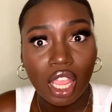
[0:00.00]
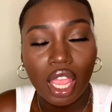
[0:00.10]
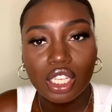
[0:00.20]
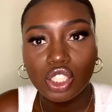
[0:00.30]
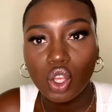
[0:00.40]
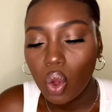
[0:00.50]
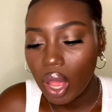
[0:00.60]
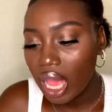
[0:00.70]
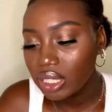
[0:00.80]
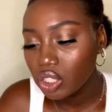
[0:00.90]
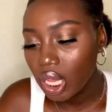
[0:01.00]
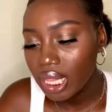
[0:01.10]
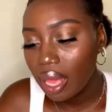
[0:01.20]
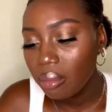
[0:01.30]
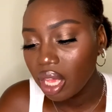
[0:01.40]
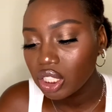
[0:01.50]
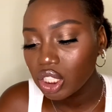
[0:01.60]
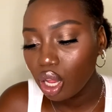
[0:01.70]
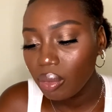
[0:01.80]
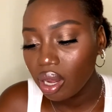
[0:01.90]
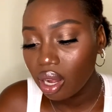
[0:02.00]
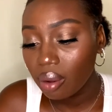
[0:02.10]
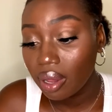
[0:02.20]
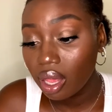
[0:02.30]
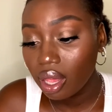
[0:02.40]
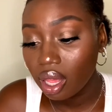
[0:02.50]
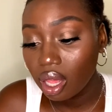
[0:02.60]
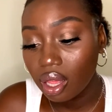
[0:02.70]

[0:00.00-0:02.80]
So I saw that message come in, and I'm like,